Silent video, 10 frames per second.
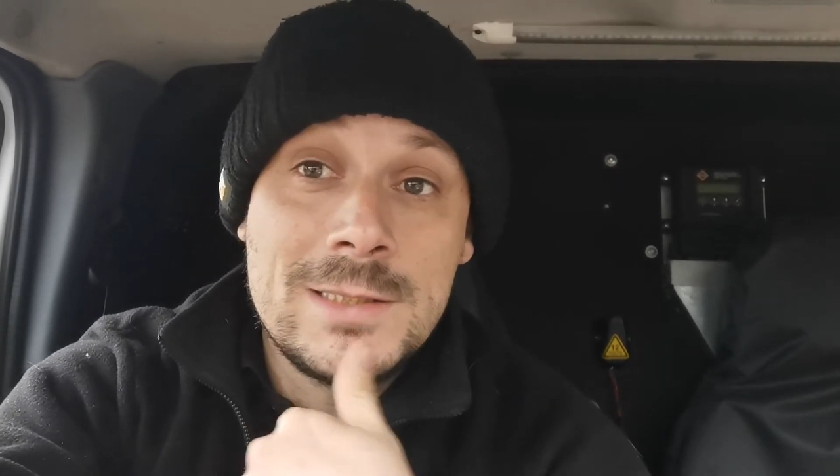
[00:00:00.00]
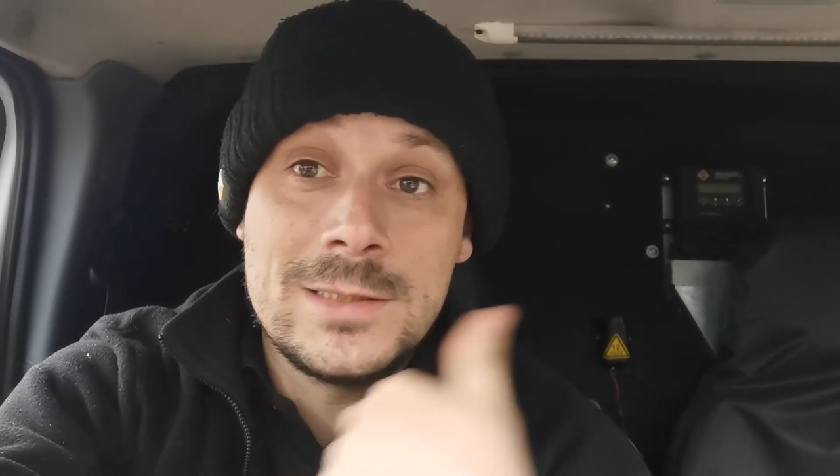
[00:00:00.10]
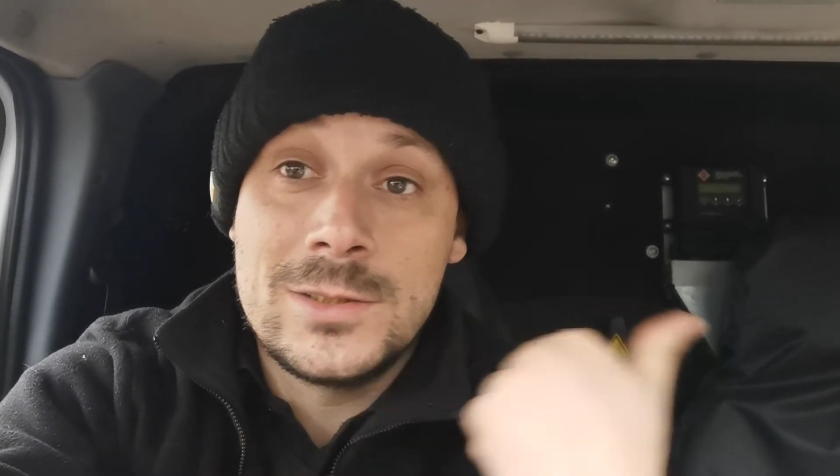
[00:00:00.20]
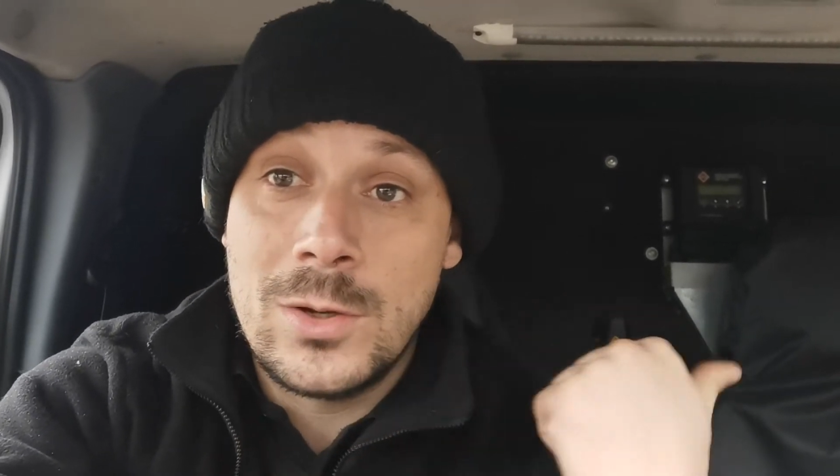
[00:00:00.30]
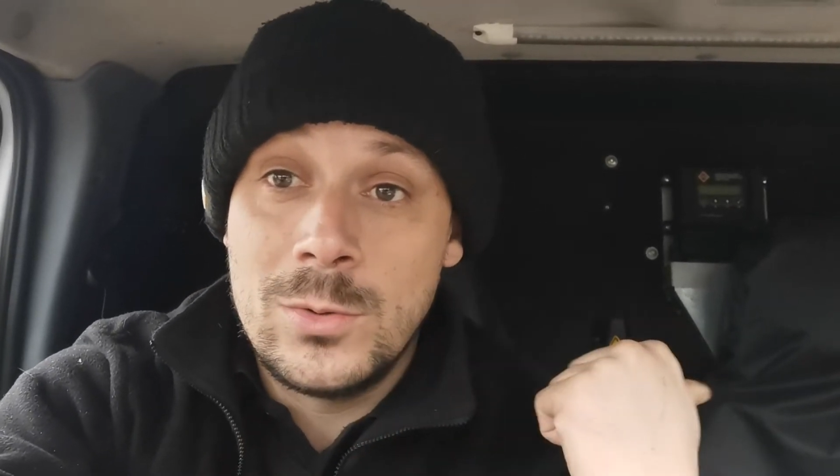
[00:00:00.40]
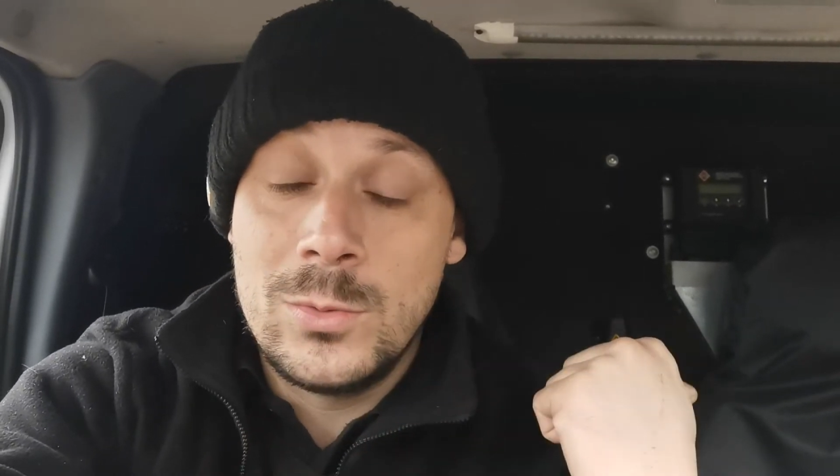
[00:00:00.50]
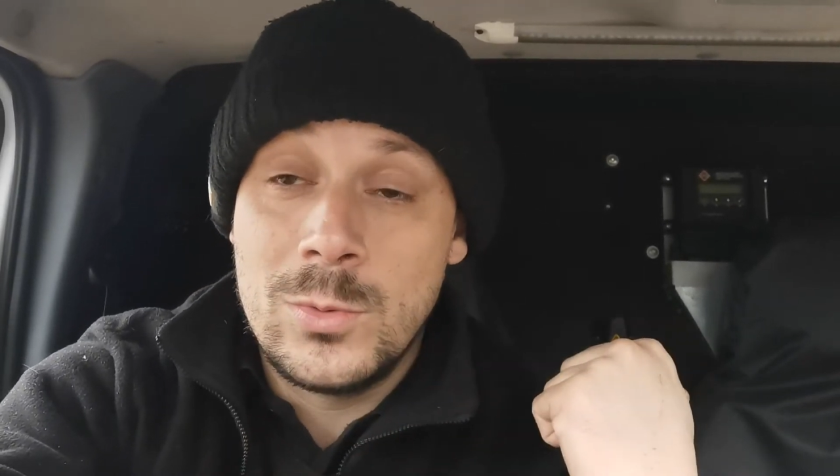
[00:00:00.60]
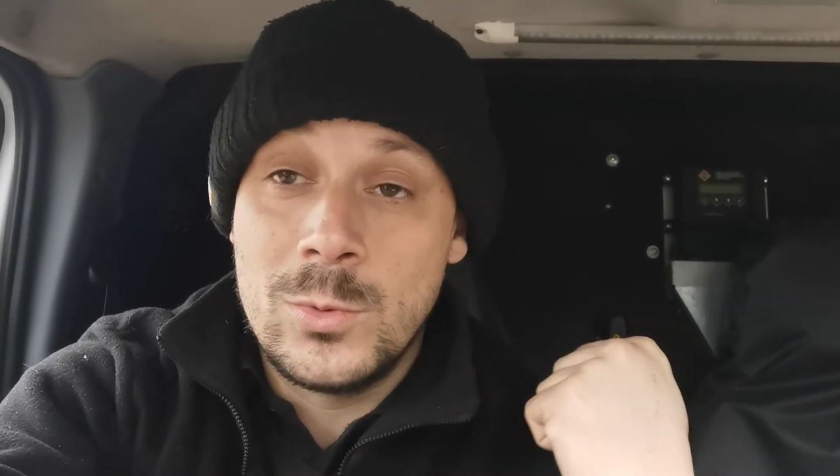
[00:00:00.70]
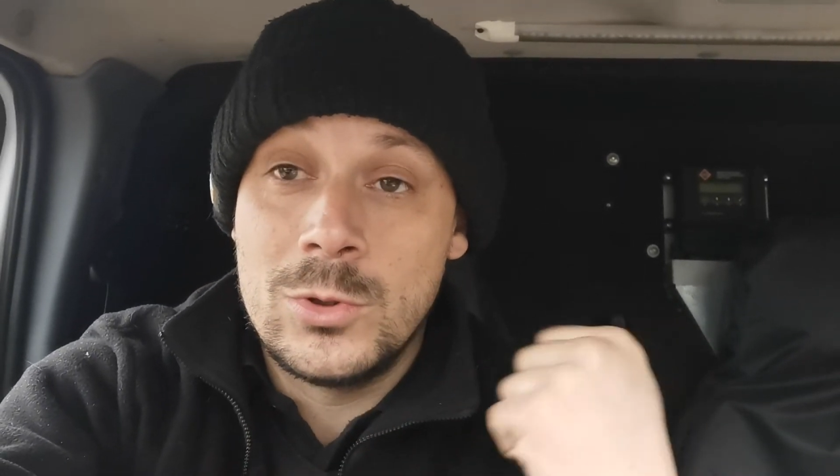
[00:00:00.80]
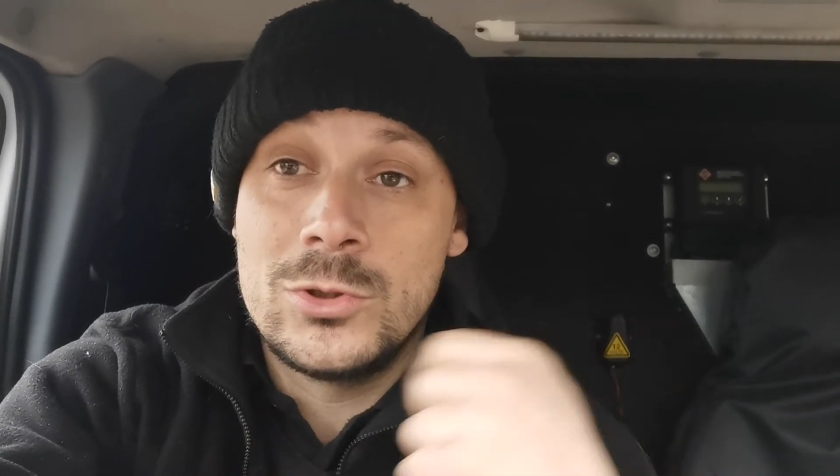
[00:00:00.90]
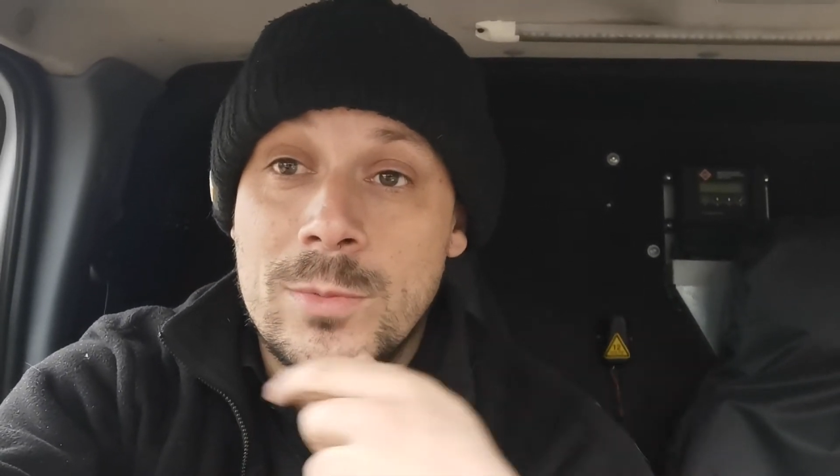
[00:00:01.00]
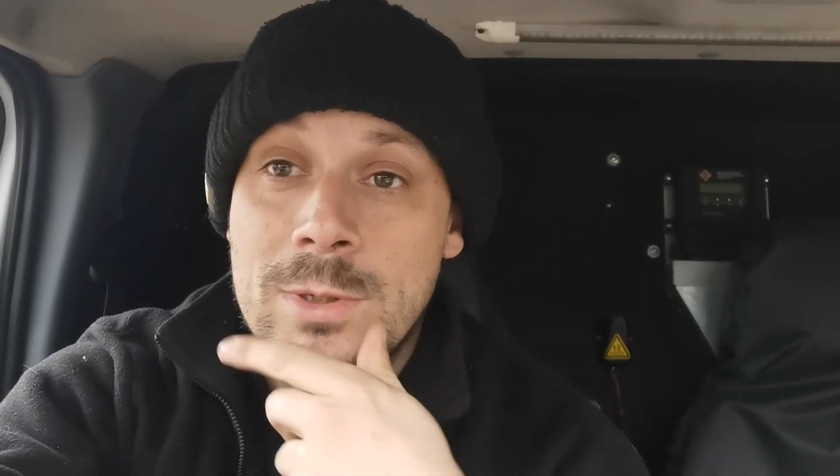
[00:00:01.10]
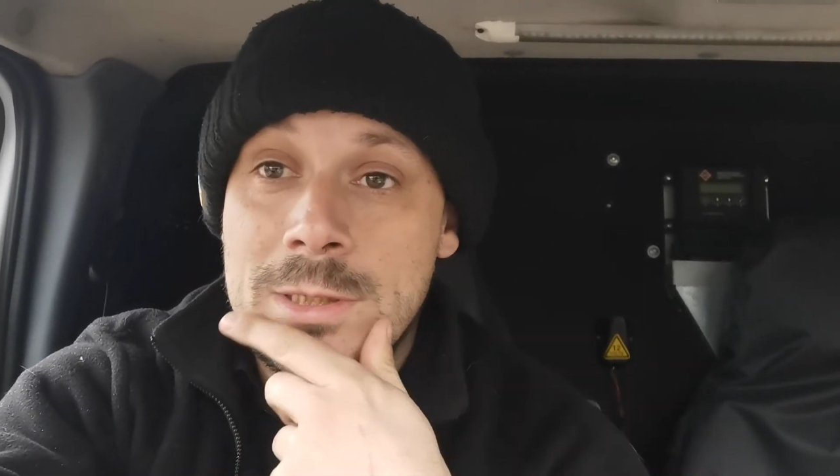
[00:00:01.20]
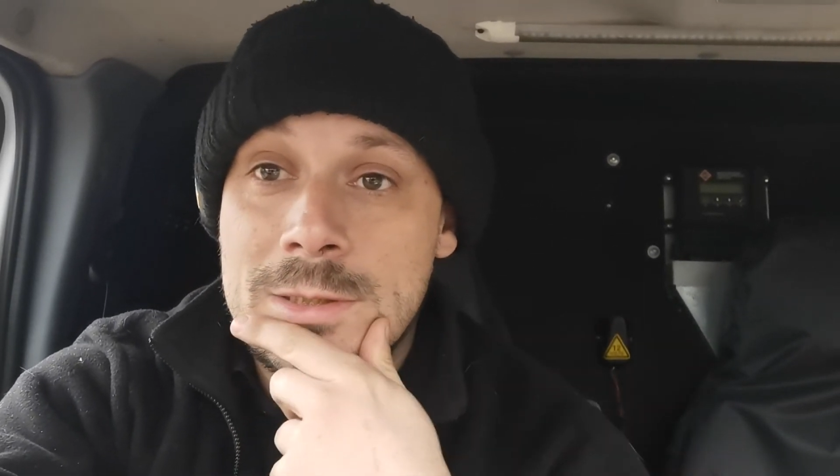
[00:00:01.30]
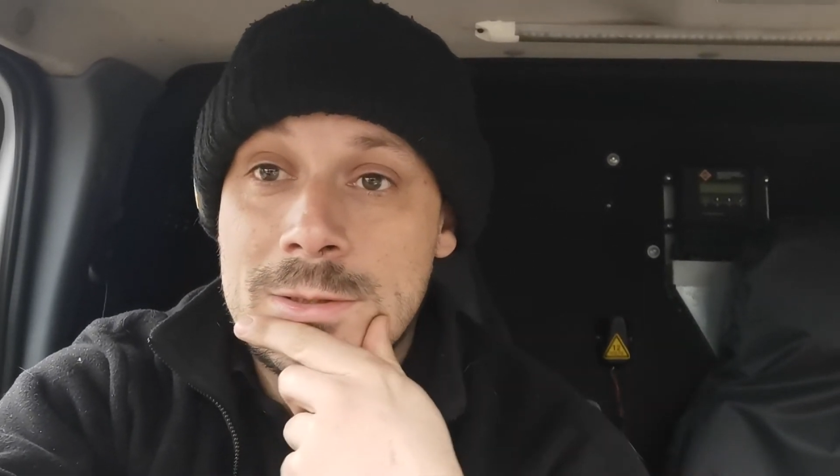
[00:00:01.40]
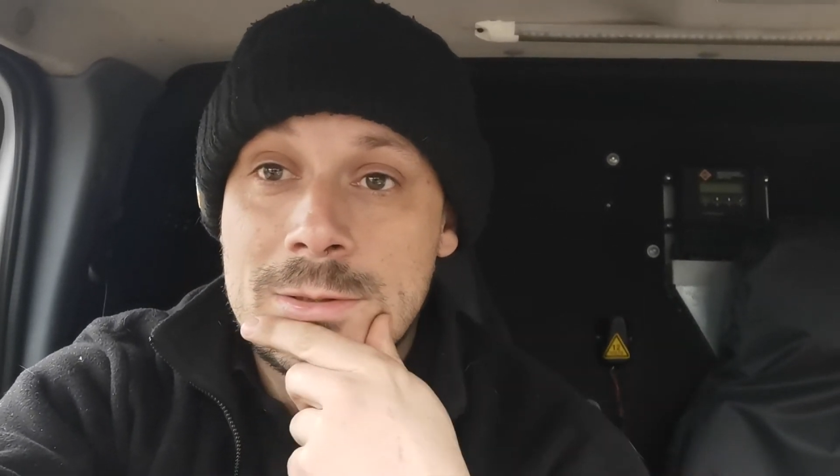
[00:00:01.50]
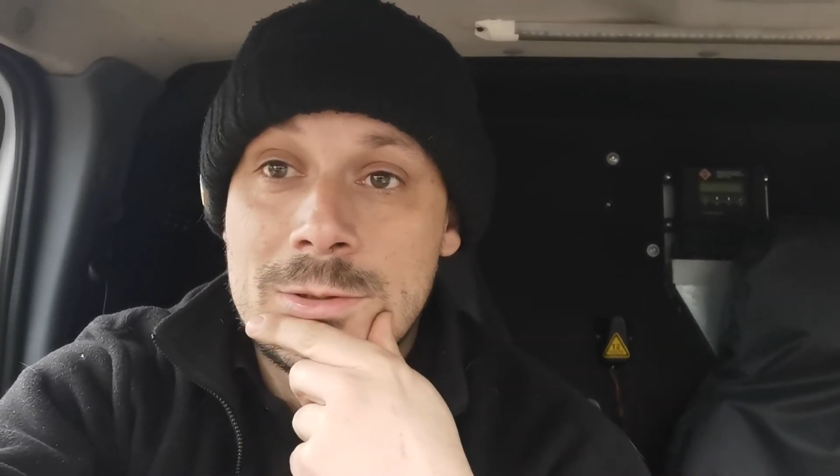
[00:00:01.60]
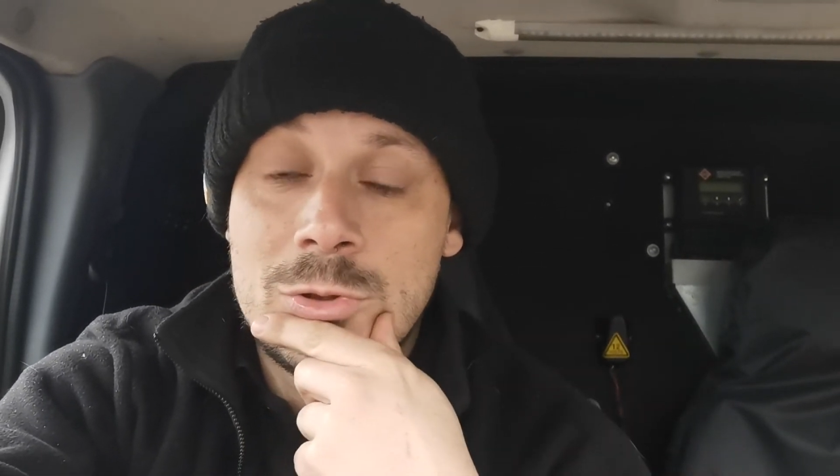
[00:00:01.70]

so the workshop is